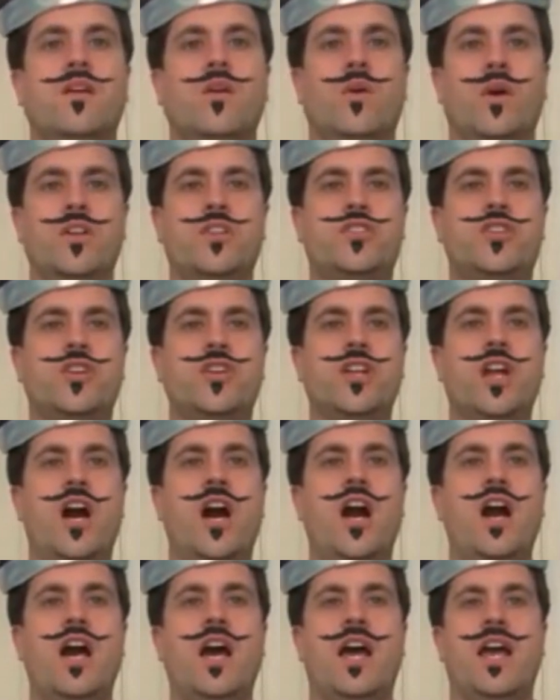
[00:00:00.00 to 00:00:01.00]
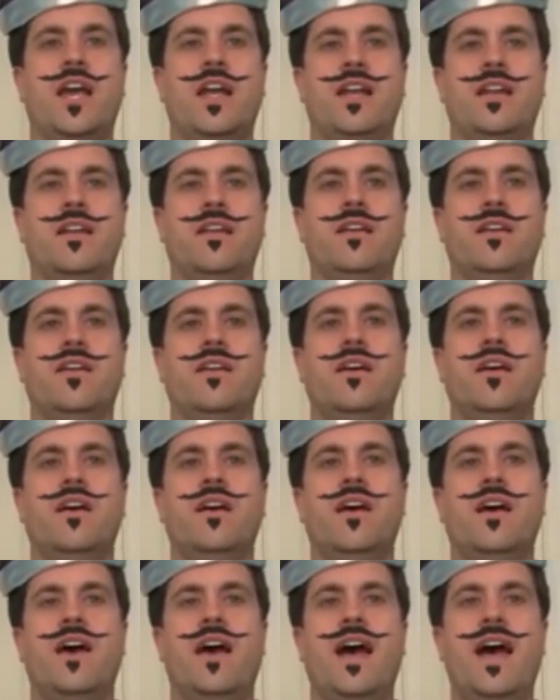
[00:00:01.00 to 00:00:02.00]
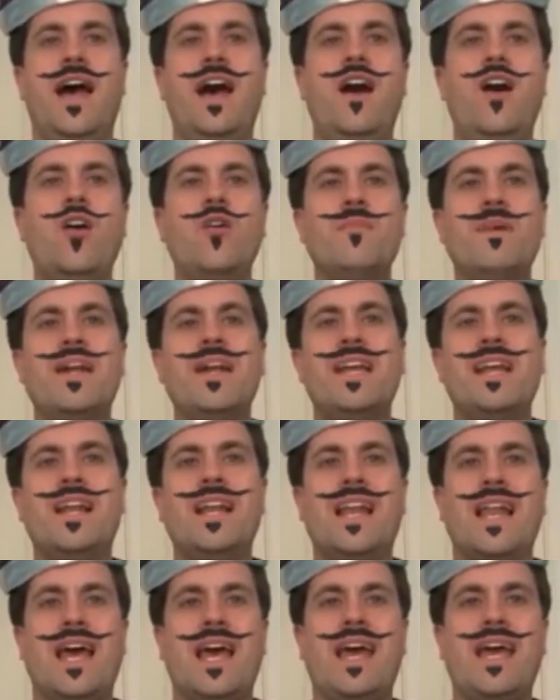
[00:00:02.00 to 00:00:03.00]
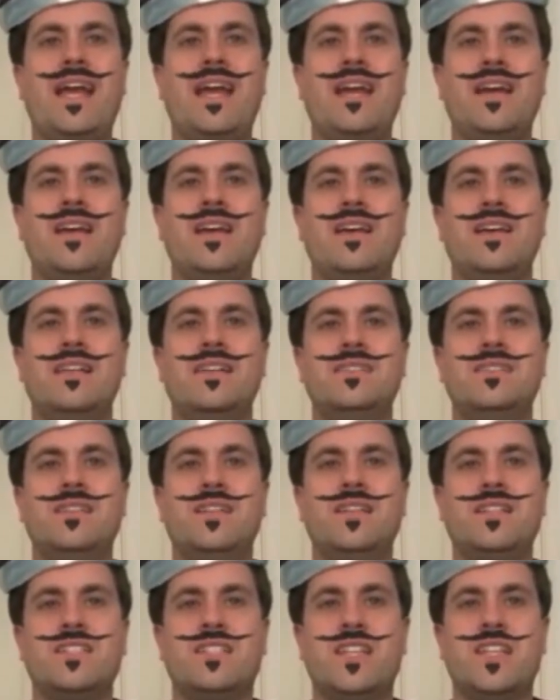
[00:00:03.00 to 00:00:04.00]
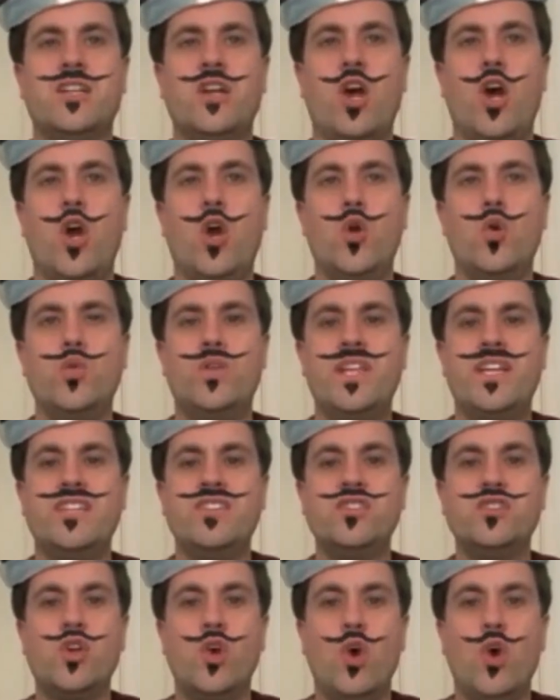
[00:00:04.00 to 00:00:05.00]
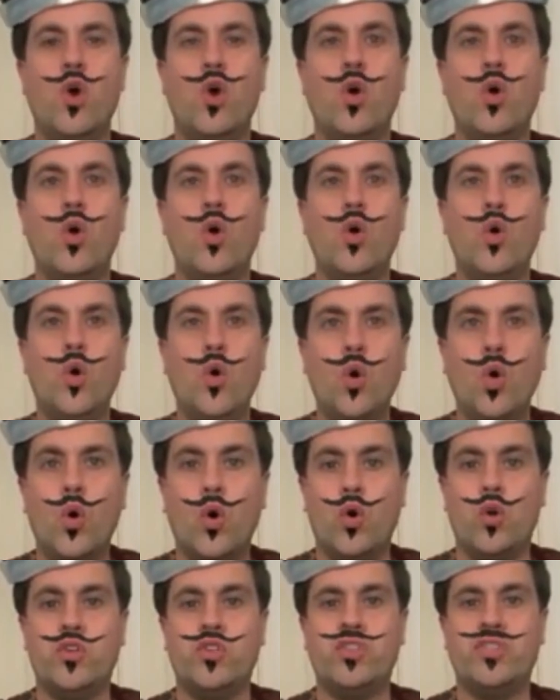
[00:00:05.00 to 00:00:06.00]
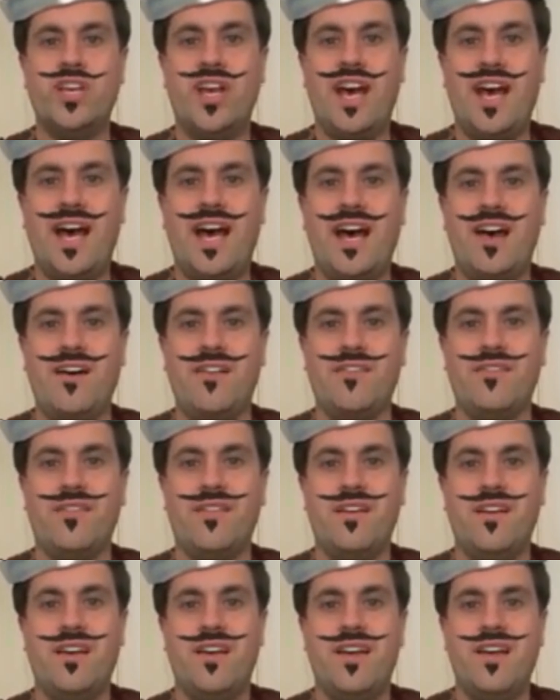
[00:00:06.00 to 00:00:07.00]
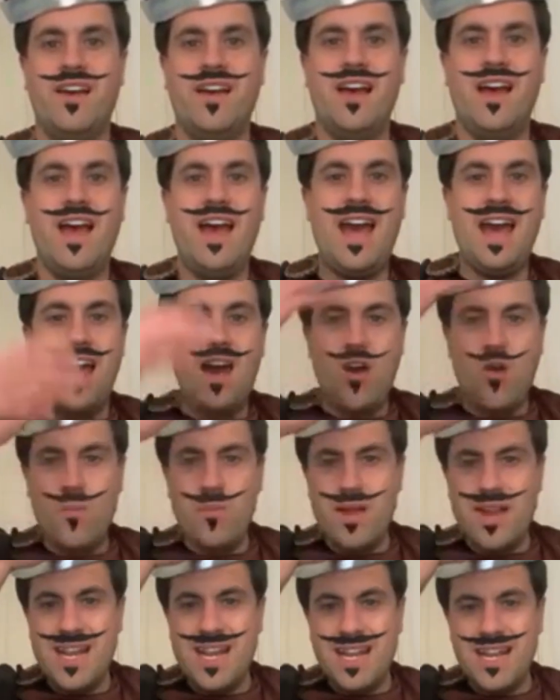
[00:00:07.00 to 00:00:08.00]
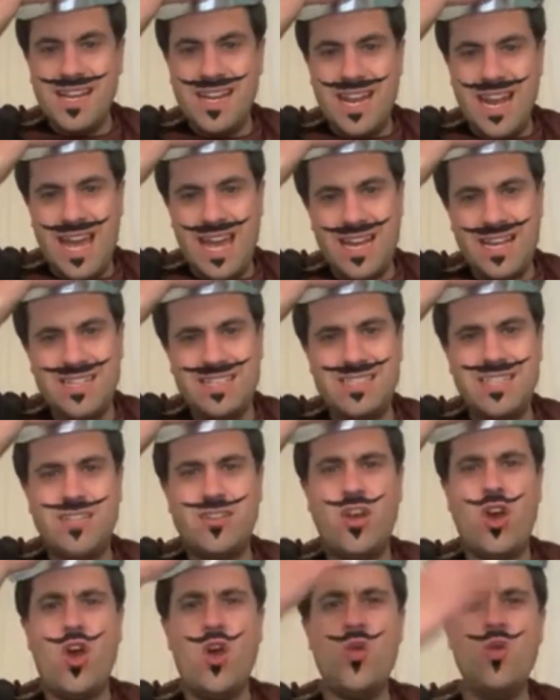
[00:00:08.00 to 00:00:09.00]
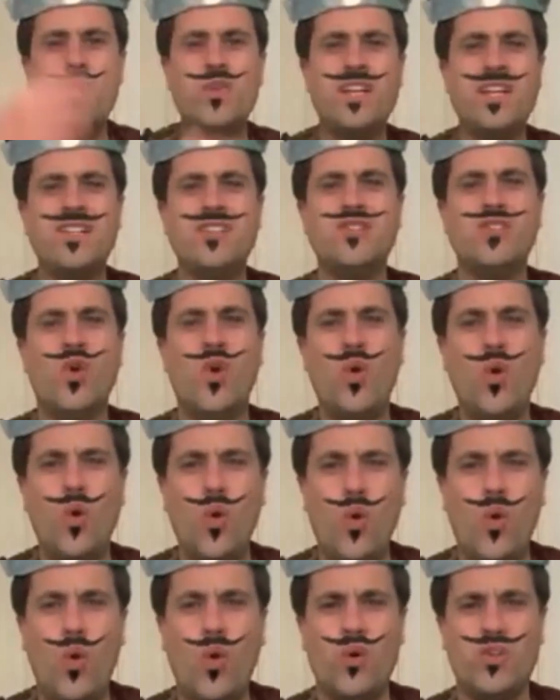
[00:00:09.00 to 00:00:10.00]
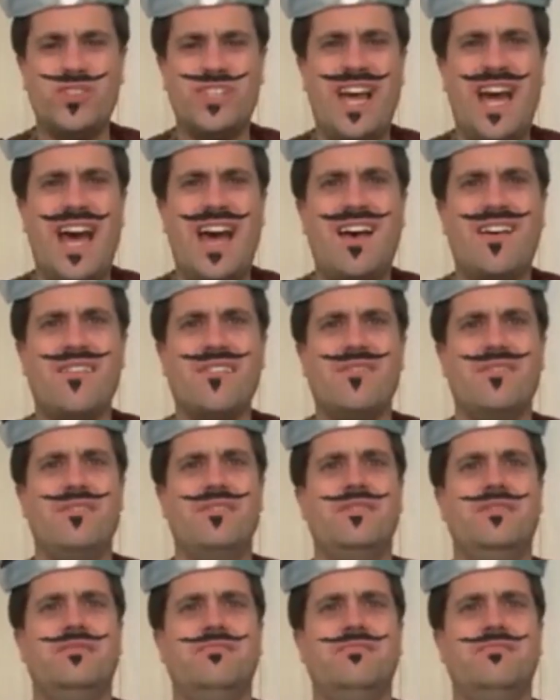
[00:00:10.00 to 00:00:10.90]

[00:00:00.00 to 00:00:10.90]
Question nine. How many legs did Odin's horse have? How many legs did Odin's horse have?